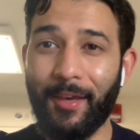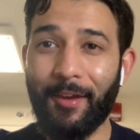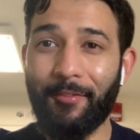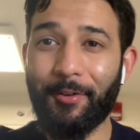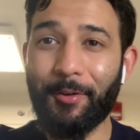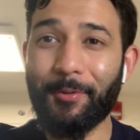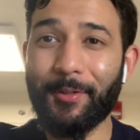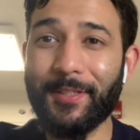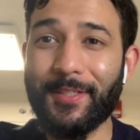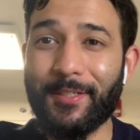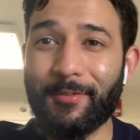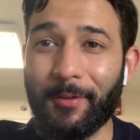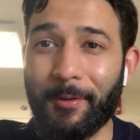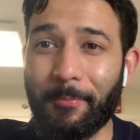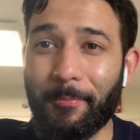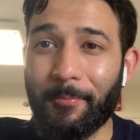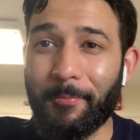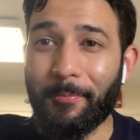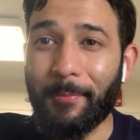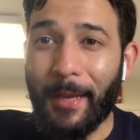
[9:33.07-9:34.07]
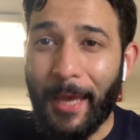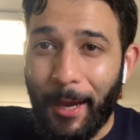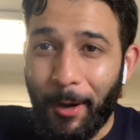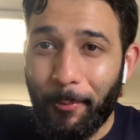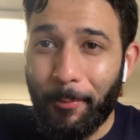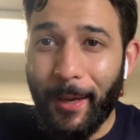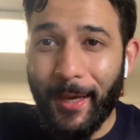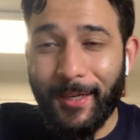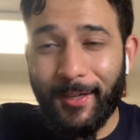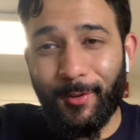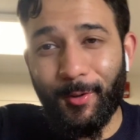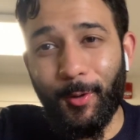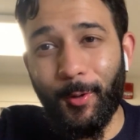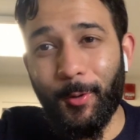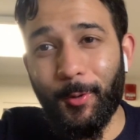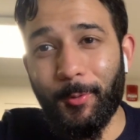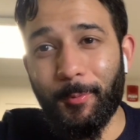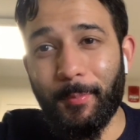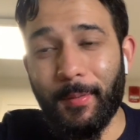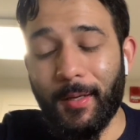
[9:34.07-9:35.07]
everyone, so I'm now back at
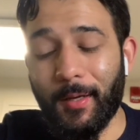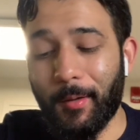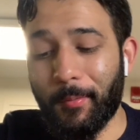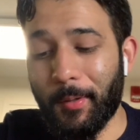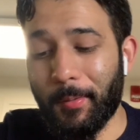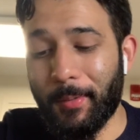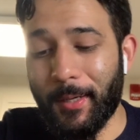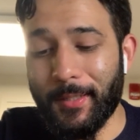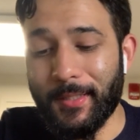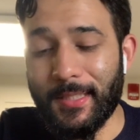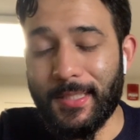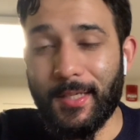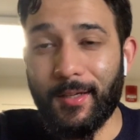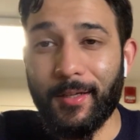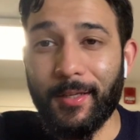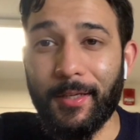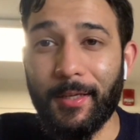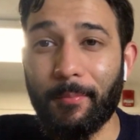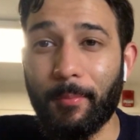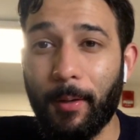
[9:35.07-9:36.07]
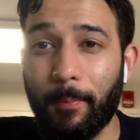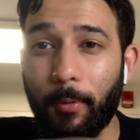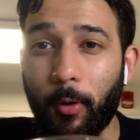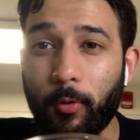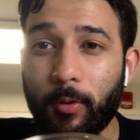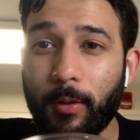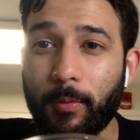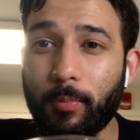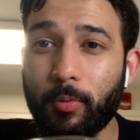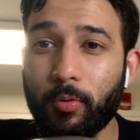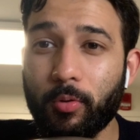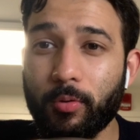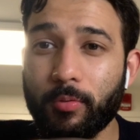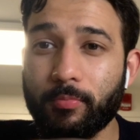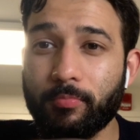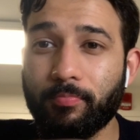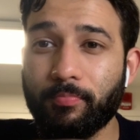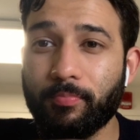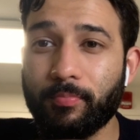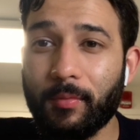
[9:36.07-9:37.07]
home and I'm about to start eating my Pokeball.
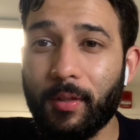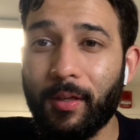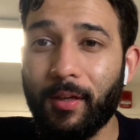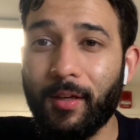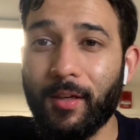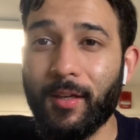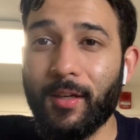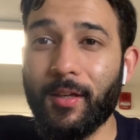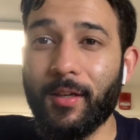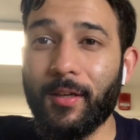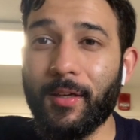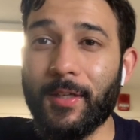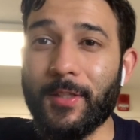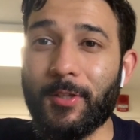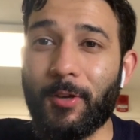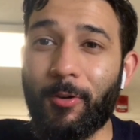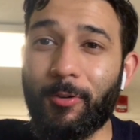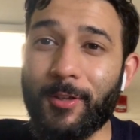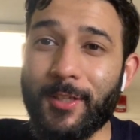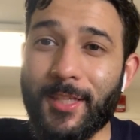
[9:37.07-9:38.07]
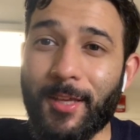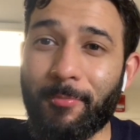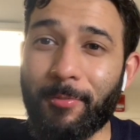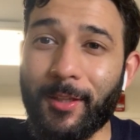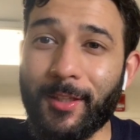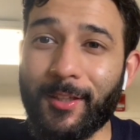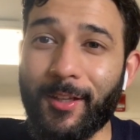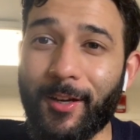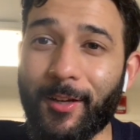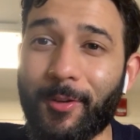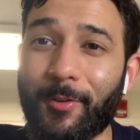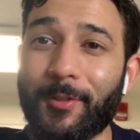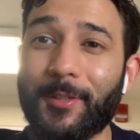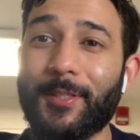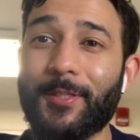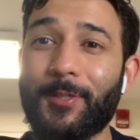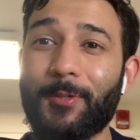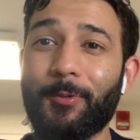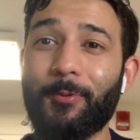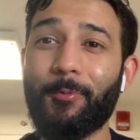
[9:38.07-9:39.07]
It's only something that I got
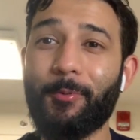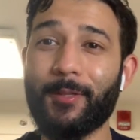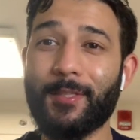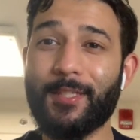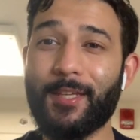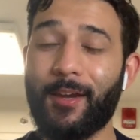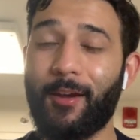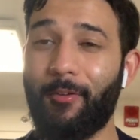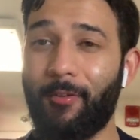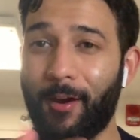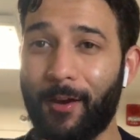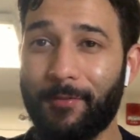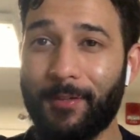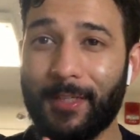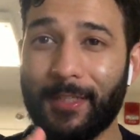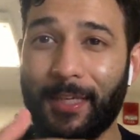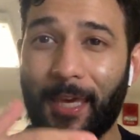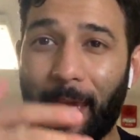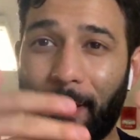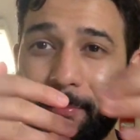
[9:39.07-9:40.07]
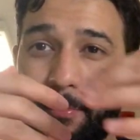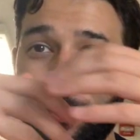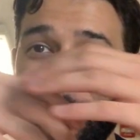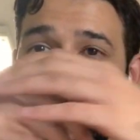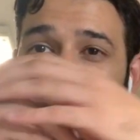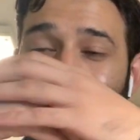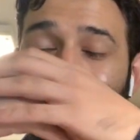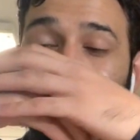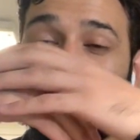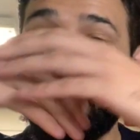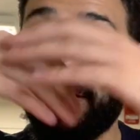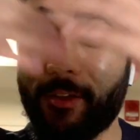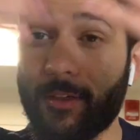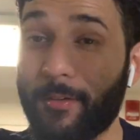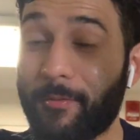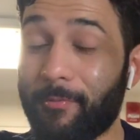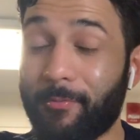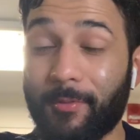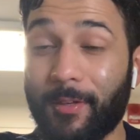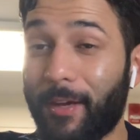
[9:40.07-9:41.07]
into once I arrived in Cambridge. I'd
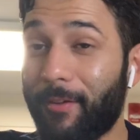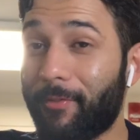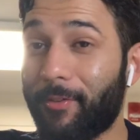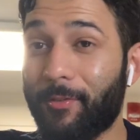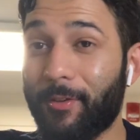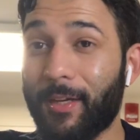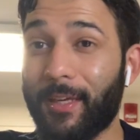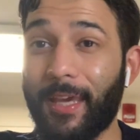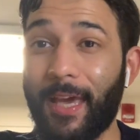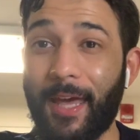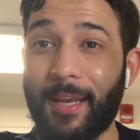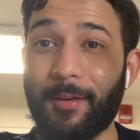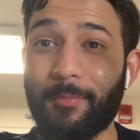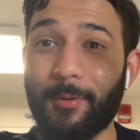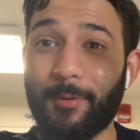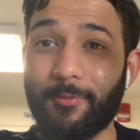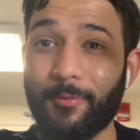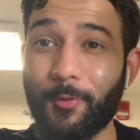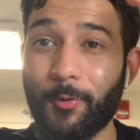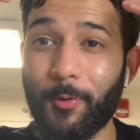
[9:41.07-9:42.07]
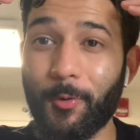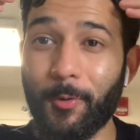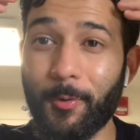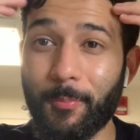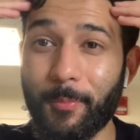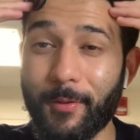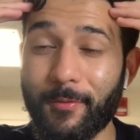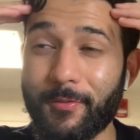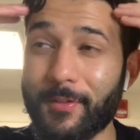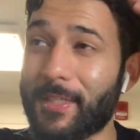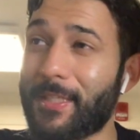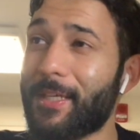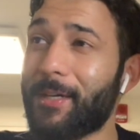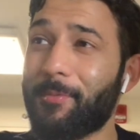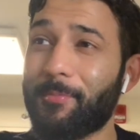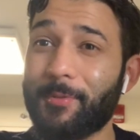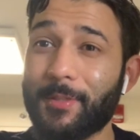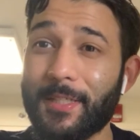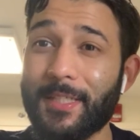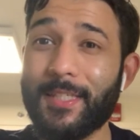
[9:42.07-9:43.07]
never really had it before, but for
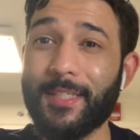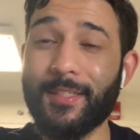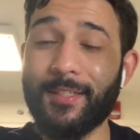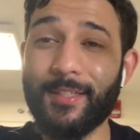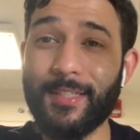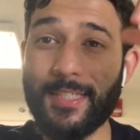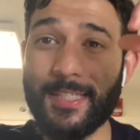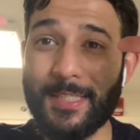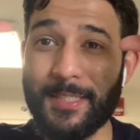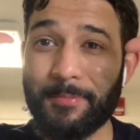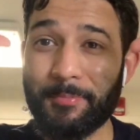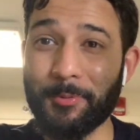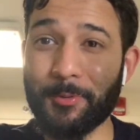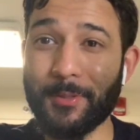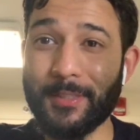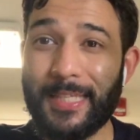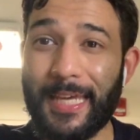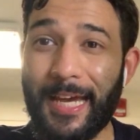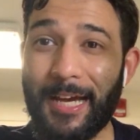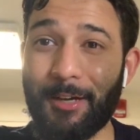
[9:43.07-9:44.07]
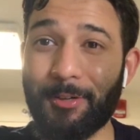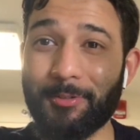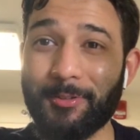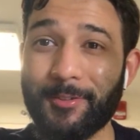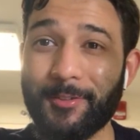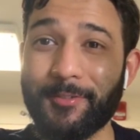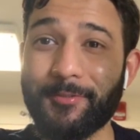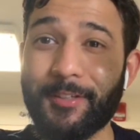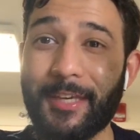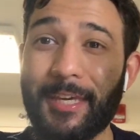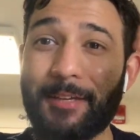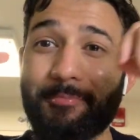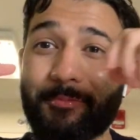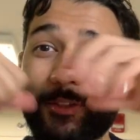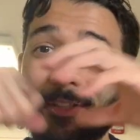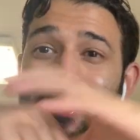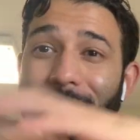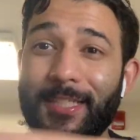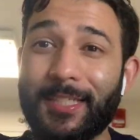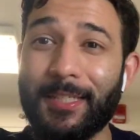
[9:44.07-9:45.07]
some reason, this small town of
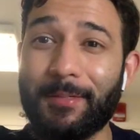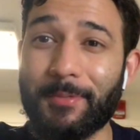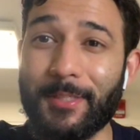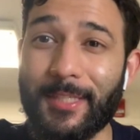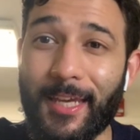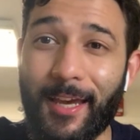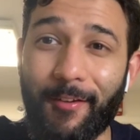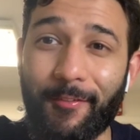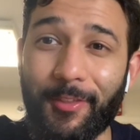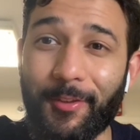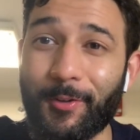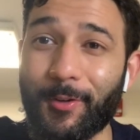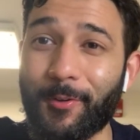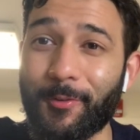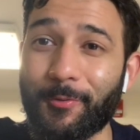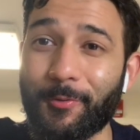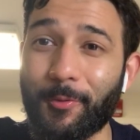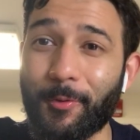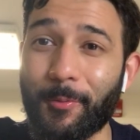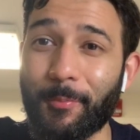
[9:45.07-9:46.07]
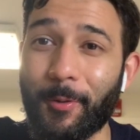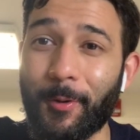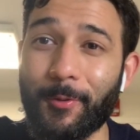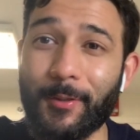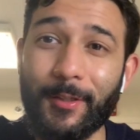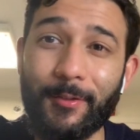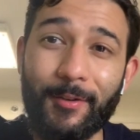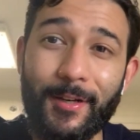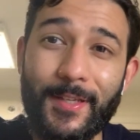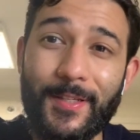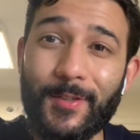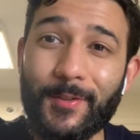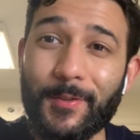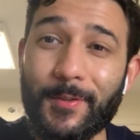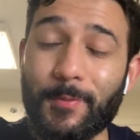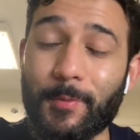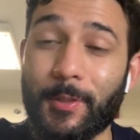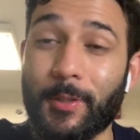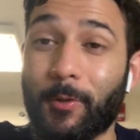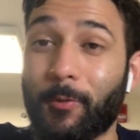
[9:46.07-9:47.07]
Cambridge seems to have 3 or 4 Poke
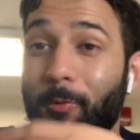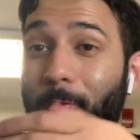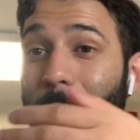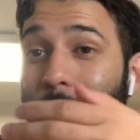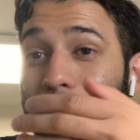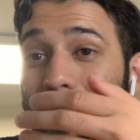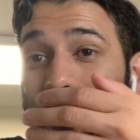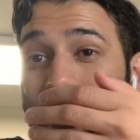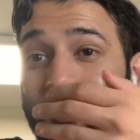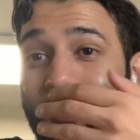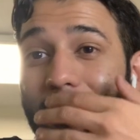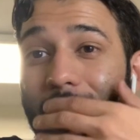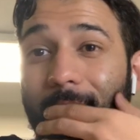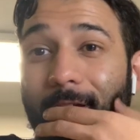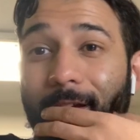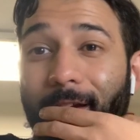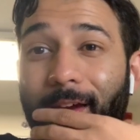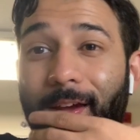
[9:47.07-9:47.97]
restaurants, which are all pretty good,